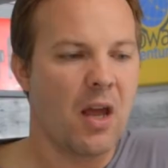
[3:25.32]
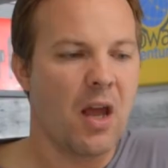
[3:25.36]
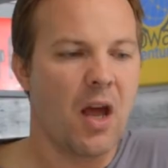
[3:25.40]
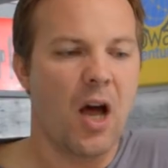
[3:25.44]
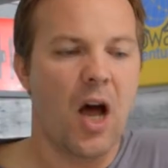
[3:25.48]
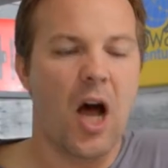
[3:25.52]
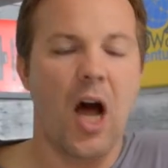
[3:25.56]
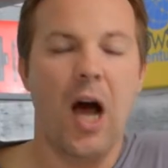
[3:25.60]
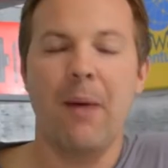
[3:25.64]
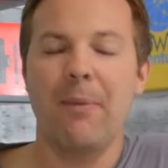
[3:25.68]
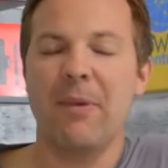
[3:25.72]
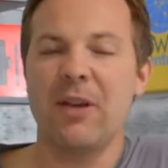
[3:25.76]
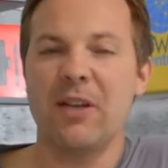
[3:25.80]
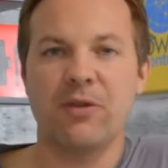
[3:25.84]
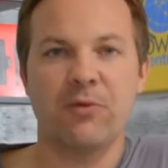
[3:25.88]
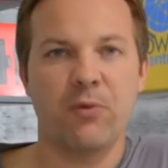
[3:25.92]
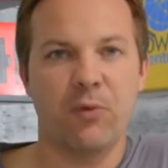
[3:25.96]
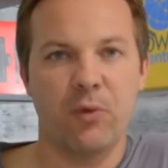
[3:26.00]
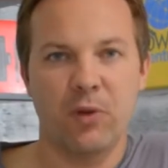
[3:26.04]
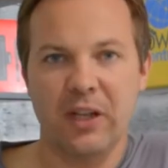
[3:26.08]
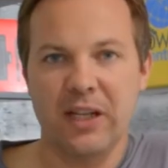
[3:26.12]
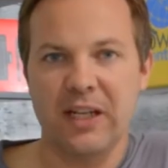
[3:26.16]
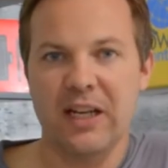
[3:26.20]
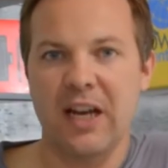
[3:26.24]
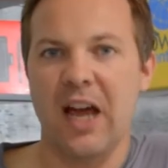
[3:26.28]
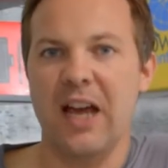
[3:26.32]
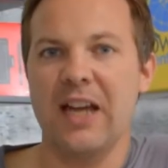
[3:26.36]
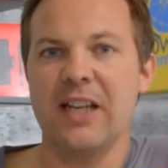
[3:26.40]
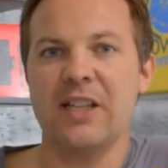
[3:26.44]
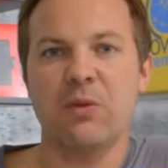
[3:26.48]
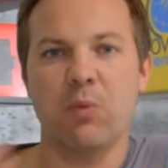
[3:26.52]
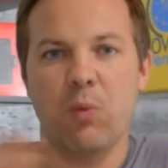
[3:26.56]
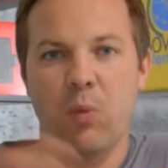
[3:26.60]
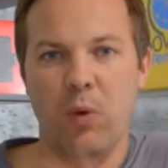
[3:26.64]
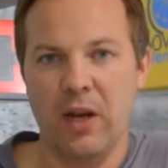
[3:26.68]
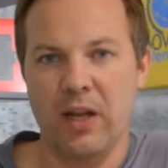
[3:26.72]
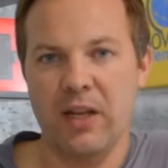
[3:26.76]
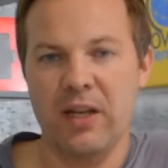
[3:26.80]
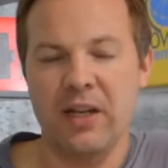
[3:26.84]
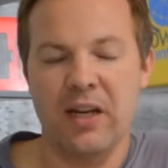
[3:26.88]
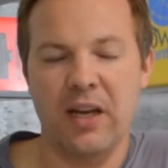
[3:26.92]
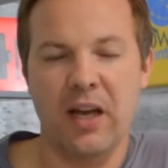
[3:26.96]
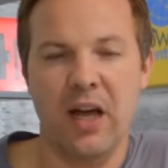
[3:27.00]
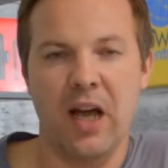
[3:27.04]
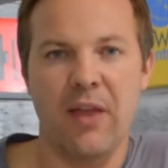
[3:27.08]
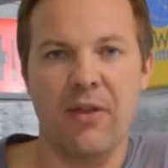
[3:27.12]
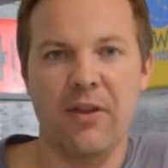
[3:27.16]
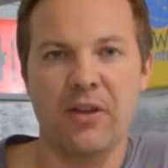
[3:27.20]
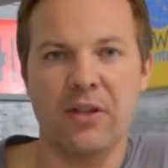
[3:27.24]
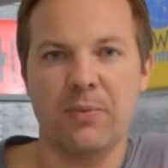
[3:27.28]
Um, it's really nice when
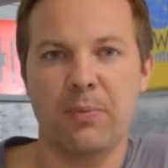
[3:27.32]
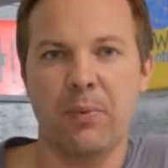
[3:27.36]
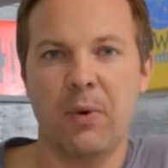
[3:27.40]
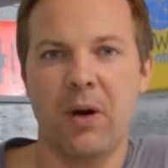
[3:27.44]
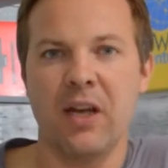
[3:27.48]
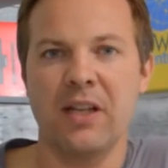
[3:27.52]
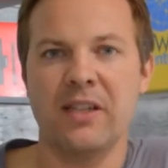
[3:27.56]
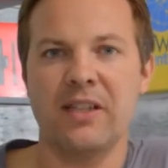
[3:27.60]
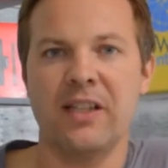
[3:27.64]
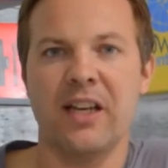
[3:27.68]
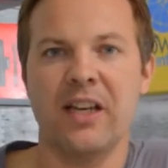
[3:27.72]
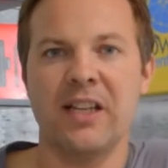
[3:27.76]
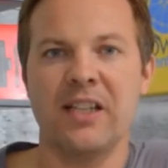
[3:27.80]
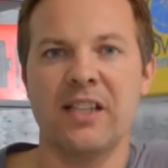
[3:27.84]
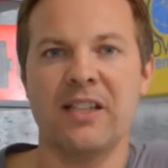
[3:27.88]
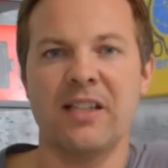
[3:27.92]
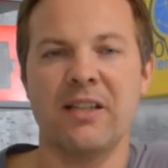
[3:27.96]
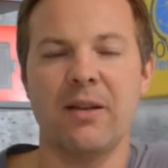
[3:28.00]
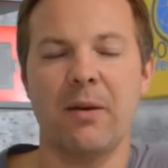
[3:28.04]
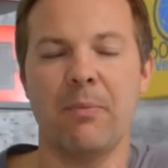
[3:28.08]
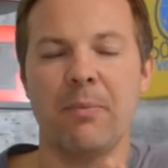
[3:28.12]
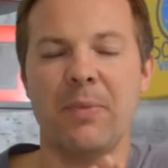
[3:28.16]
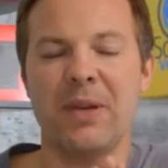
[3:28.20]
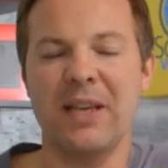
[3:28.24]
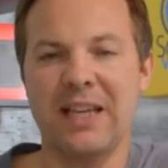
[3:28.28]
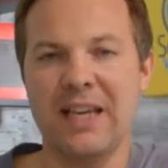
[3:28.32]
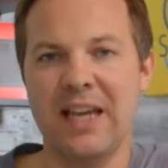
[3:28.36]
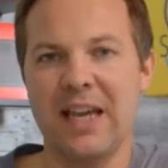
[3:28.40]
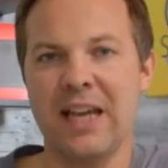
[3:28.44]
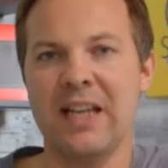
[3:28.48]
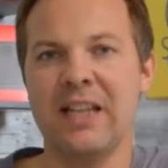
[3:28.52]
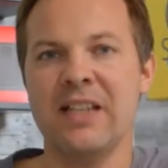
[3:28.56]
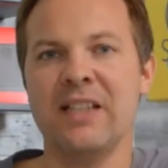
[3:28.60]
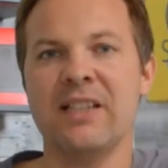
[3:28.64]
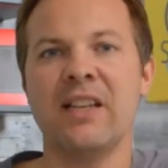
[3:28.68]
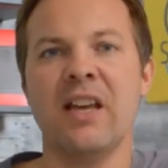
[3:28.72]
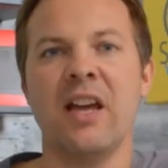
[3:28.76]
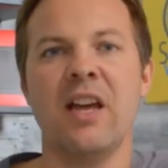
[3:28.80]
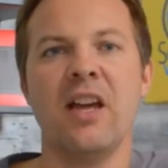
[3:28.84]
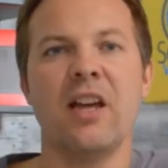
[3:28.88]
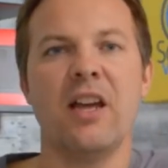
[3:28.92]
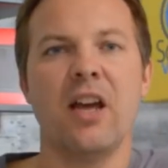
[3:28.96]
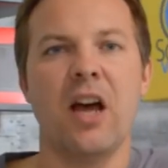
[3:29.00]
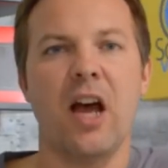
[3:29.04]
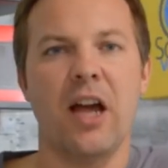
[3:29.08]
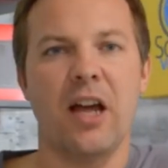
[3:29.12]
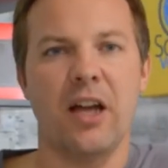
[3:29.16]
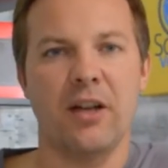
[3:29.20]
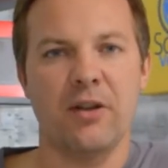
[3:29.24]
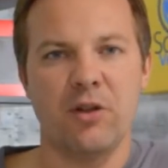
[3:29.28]
uh, this process begins.
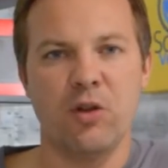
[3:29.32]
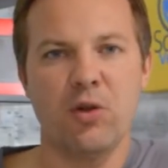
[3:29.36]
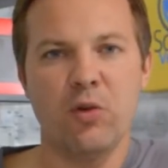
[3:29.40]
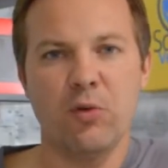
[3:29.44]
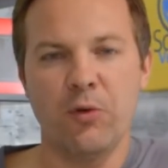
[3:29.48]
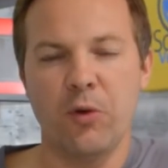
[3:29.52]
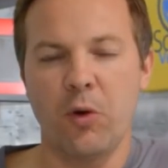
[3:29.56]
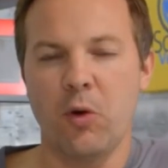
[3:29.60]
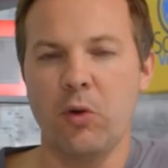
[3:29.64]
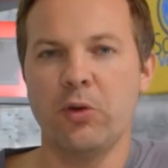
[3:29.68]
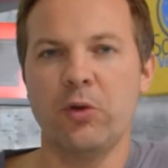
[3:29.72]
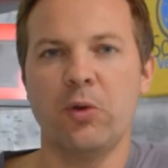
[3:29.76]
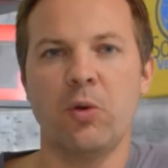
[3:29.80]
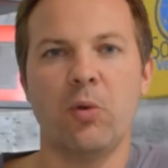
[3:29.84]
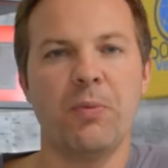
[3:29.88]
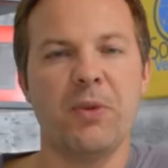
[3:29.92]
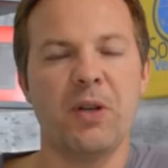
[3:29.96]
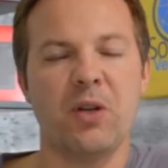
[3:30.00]
A new folder will be